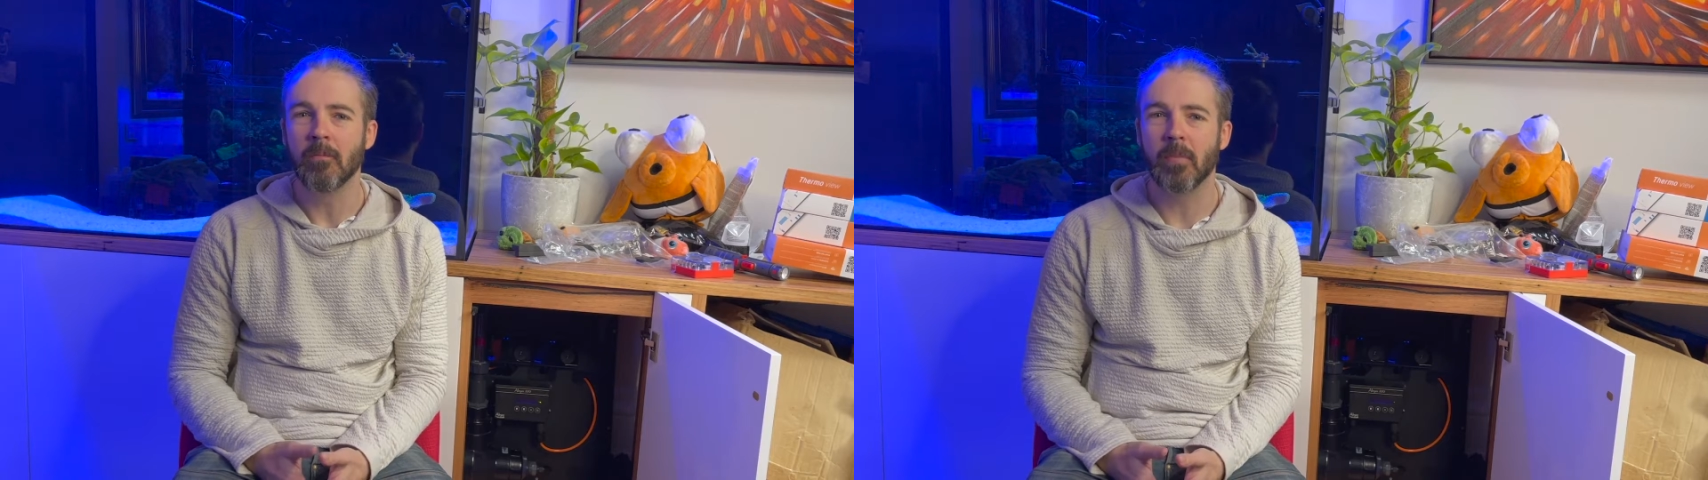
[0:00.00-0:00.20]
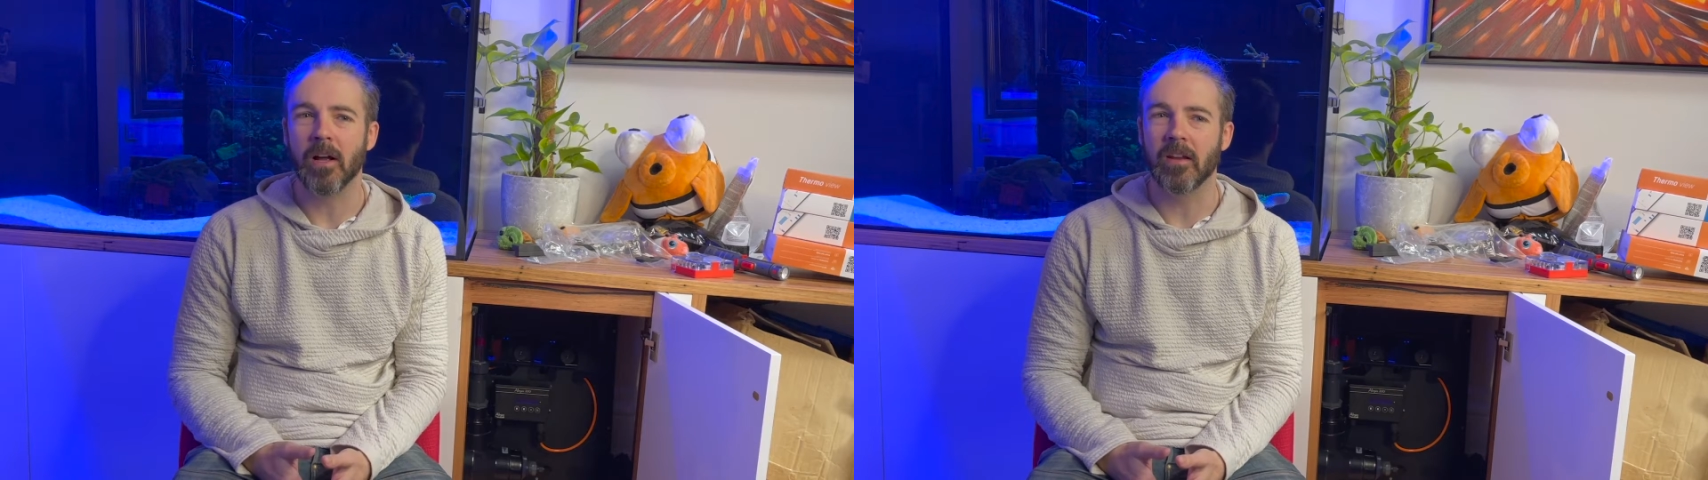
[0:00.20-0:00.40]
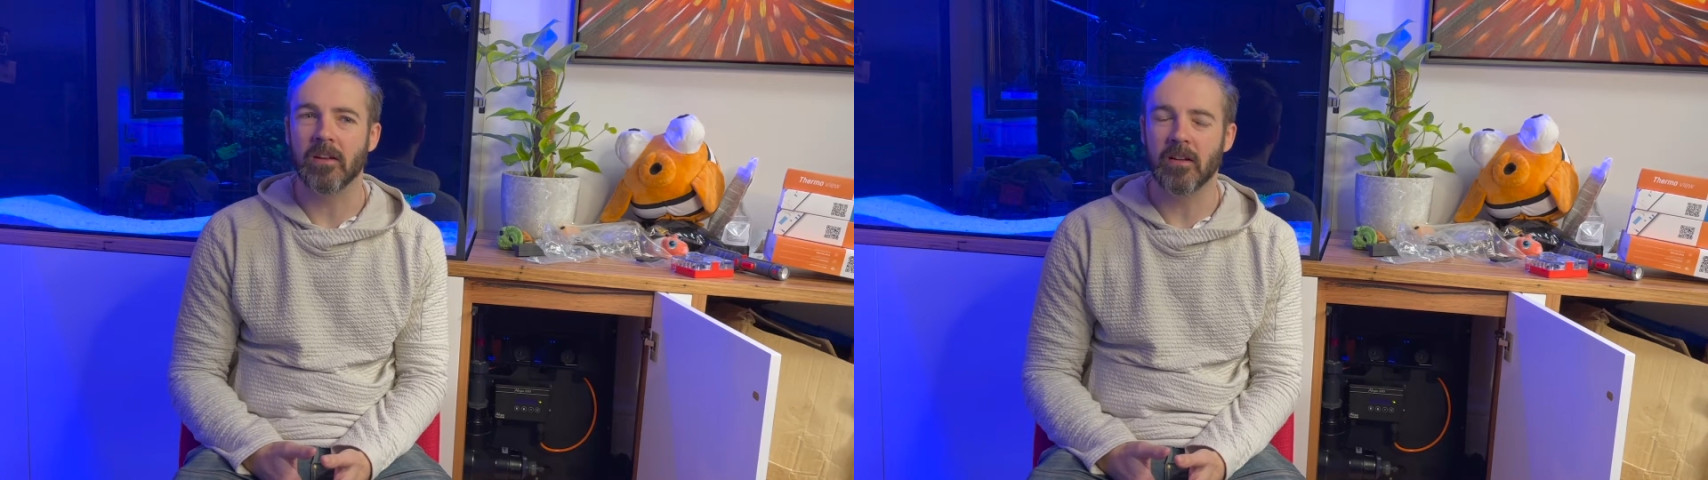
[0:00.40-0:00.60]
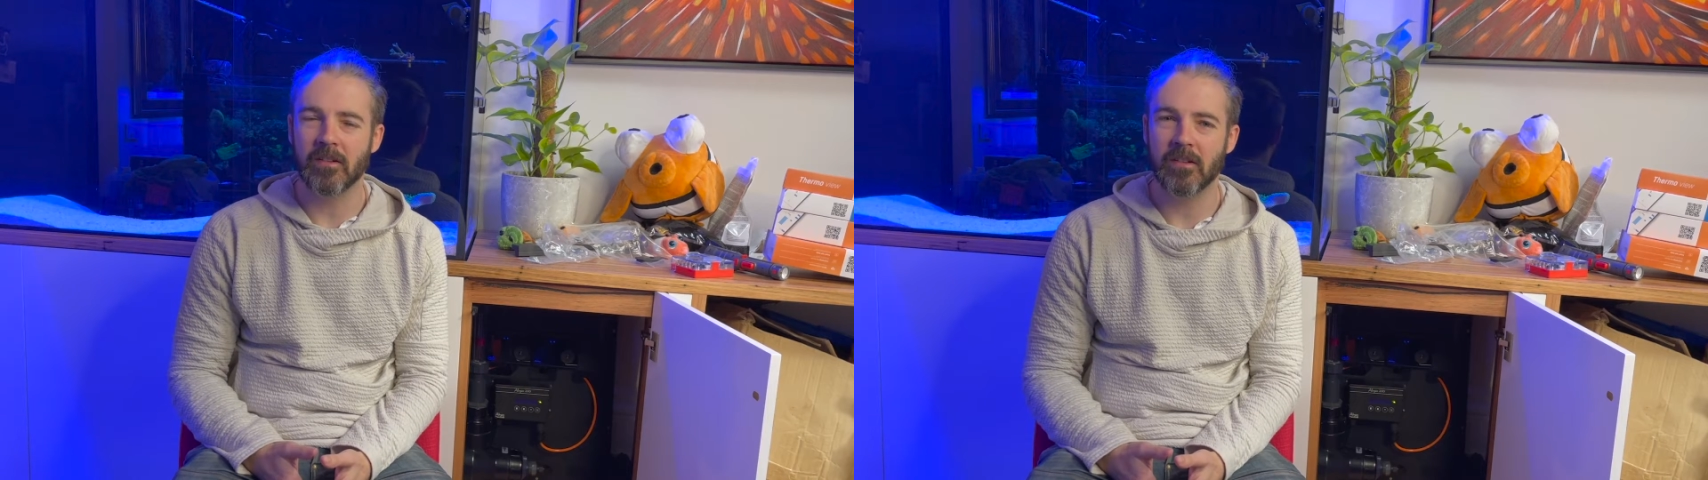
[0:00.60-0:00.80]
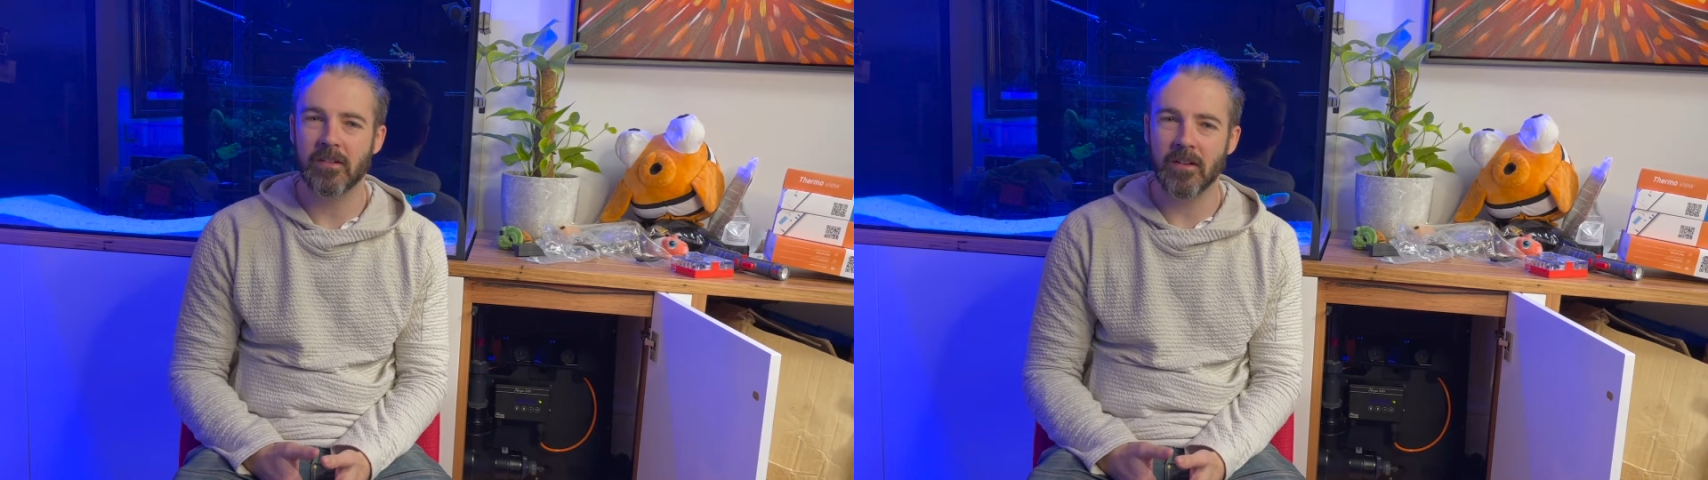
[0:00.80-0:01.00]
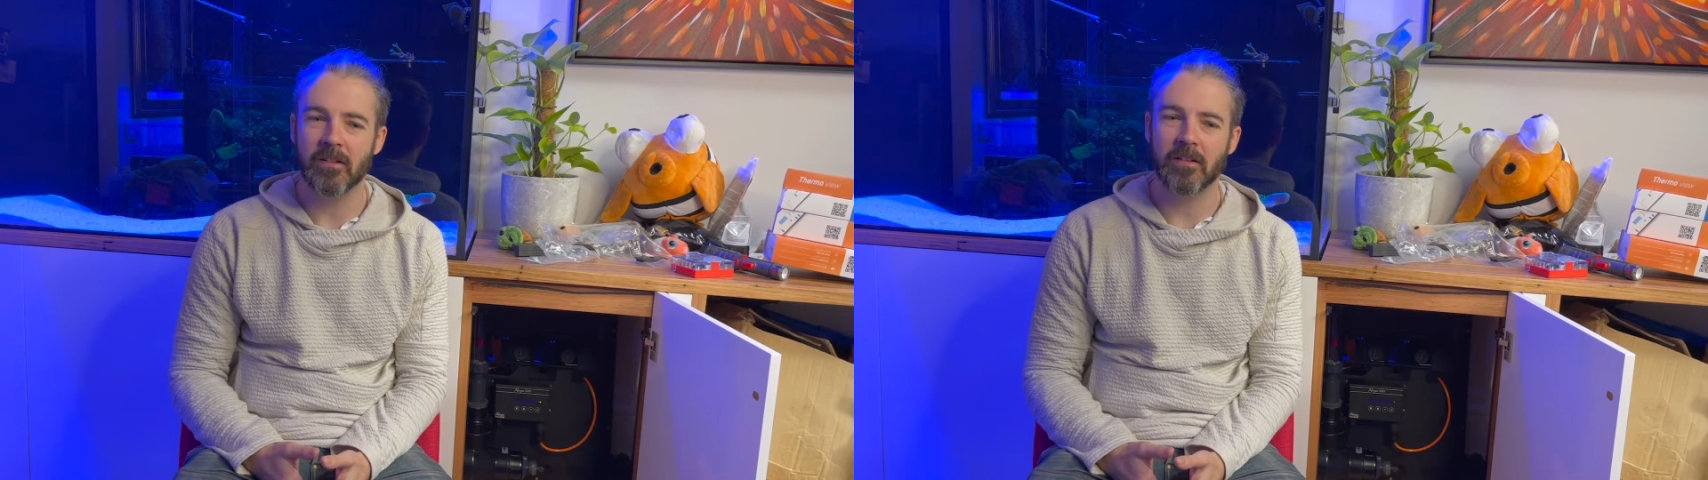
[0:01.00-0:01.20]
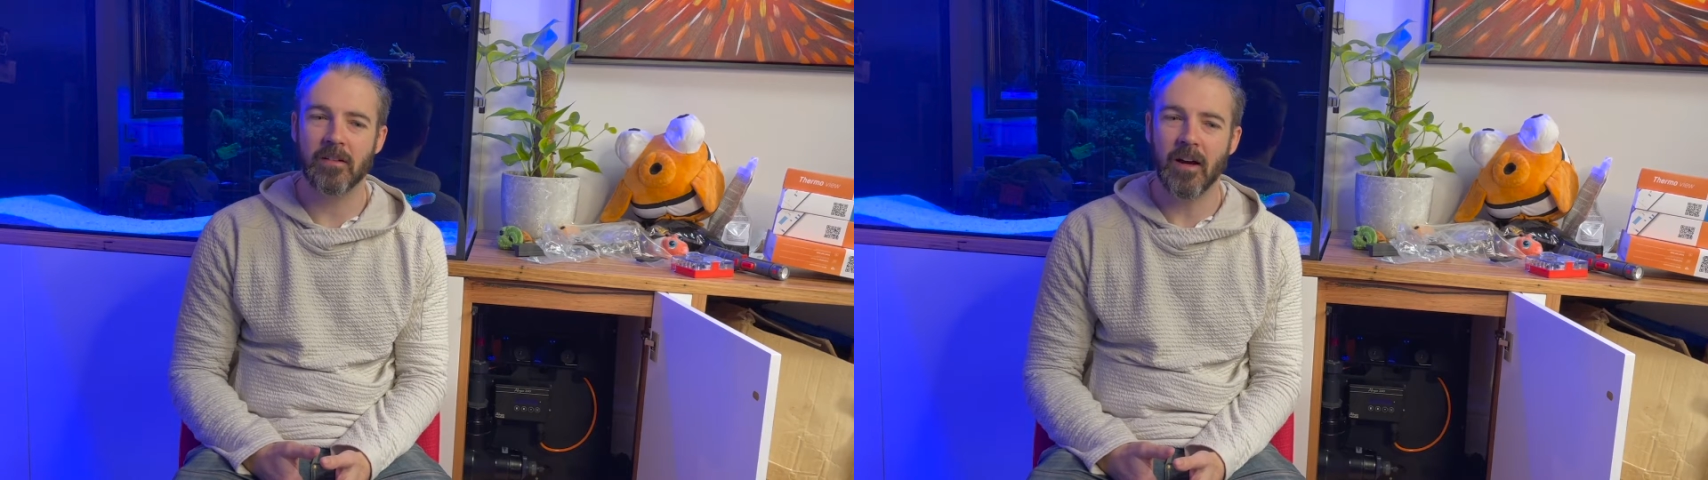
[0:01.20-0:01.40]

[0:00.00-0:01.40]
but it did